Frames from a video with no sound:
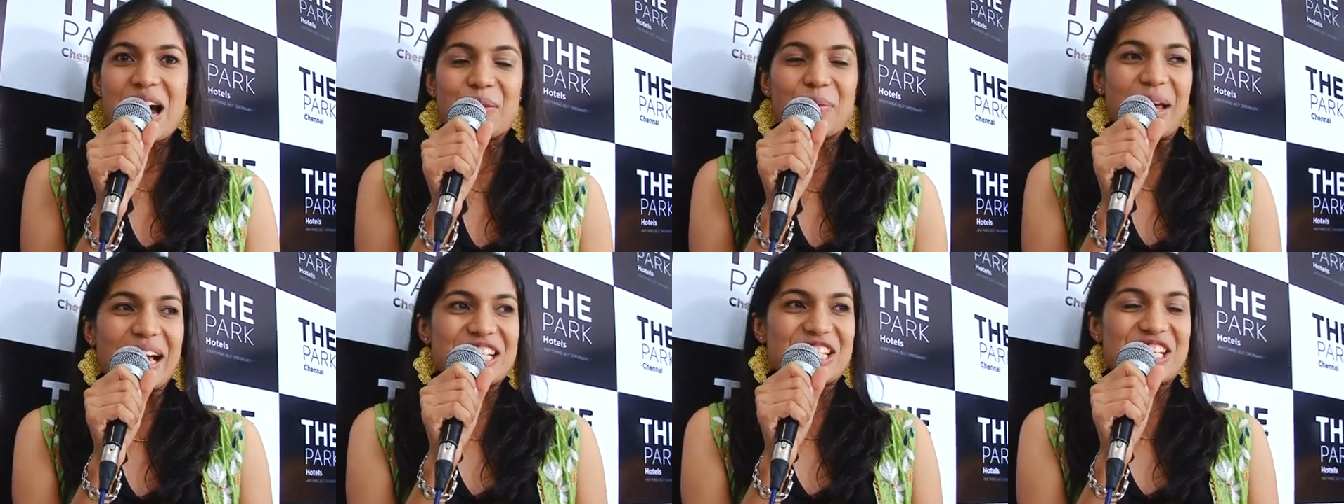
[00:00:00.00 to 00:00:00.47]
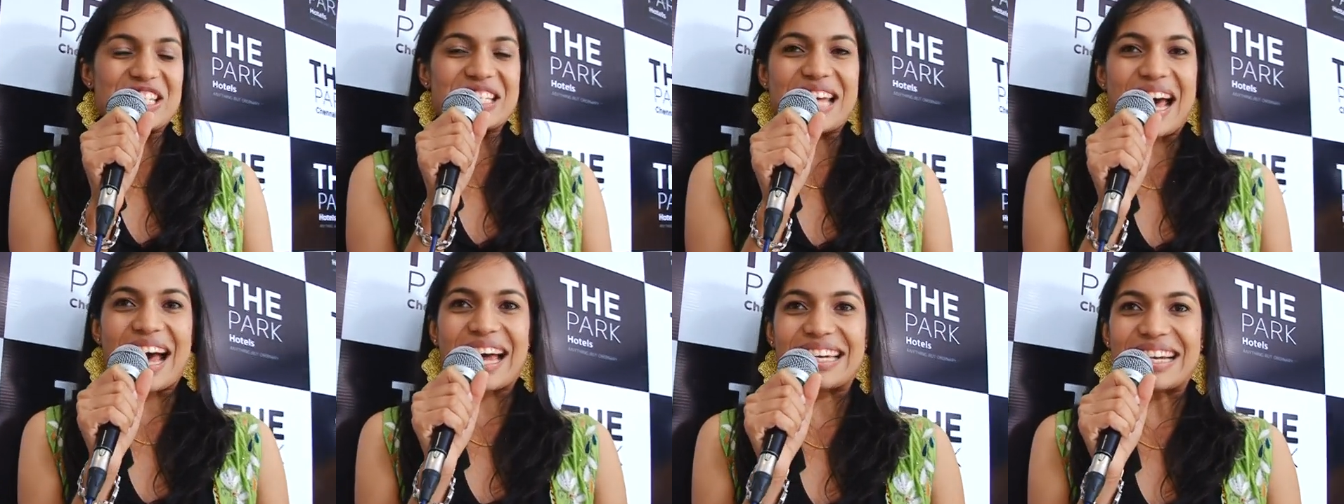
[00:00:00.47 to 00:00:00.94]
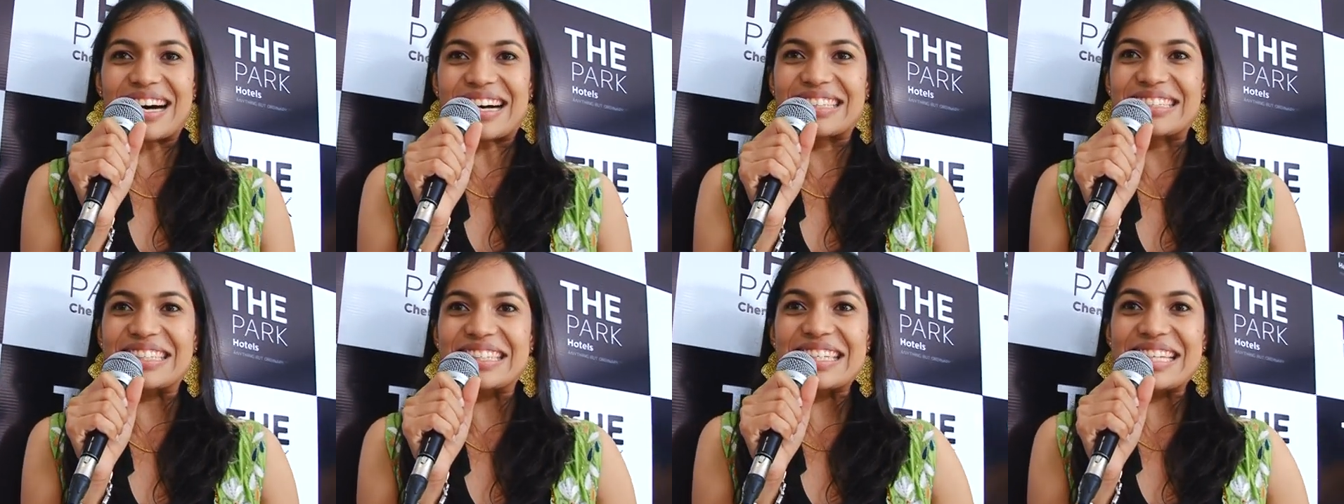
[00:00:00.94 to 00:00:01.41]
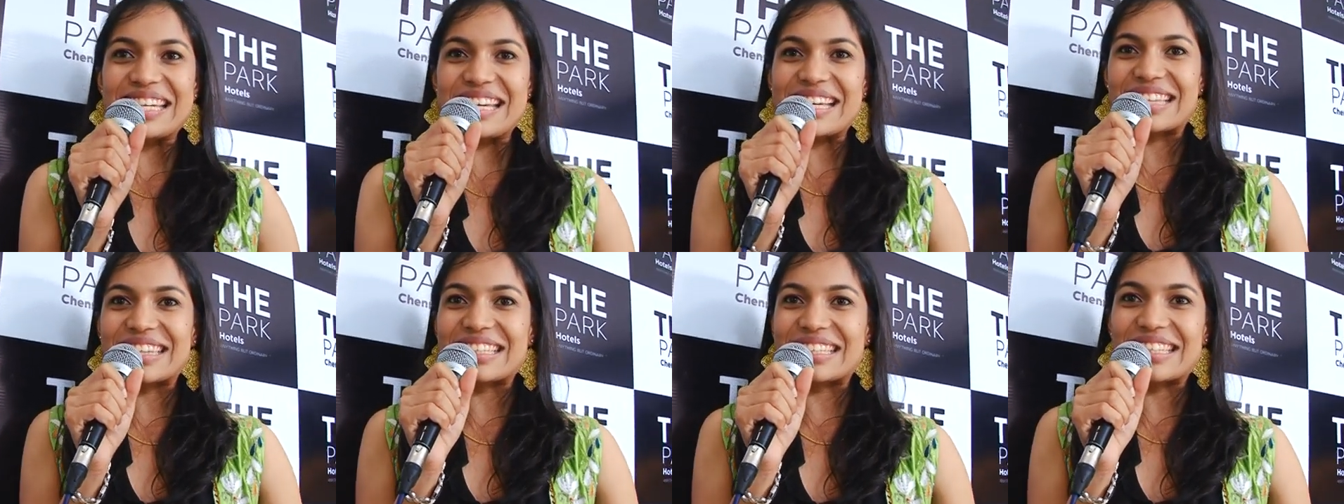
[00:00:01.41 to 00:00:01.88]
we actually sat
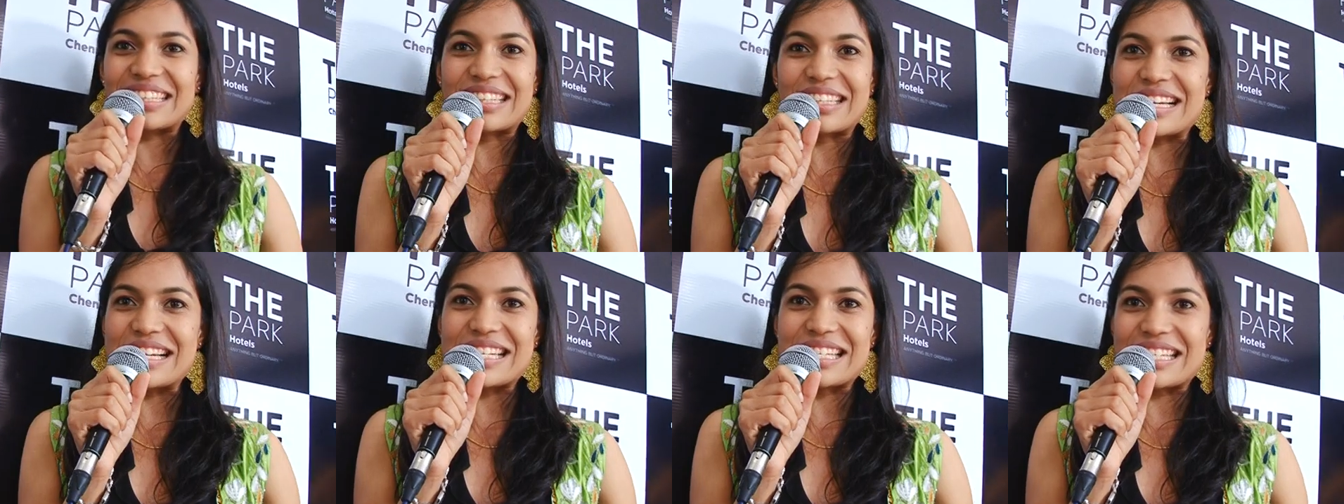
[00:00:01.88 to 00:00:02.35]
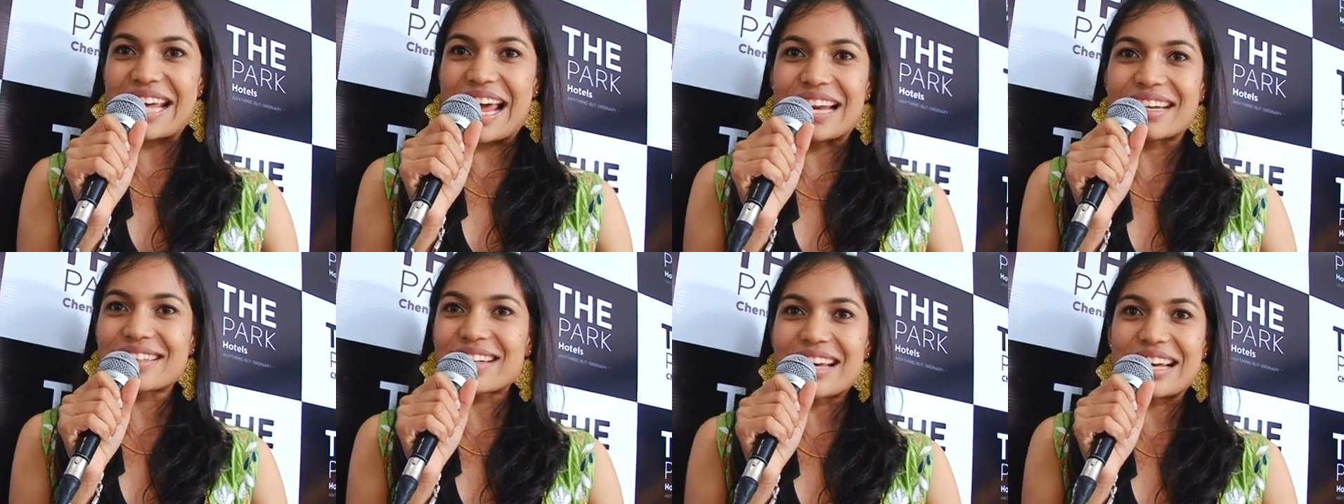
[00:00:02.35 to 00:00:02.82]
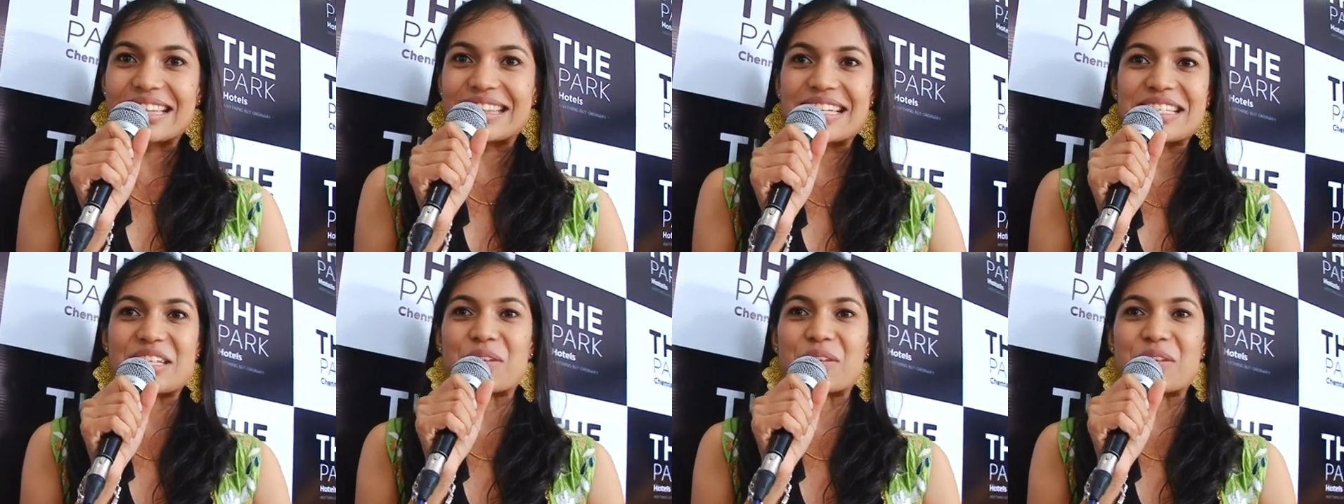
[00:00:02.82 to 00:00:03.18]
underneath these tent like things.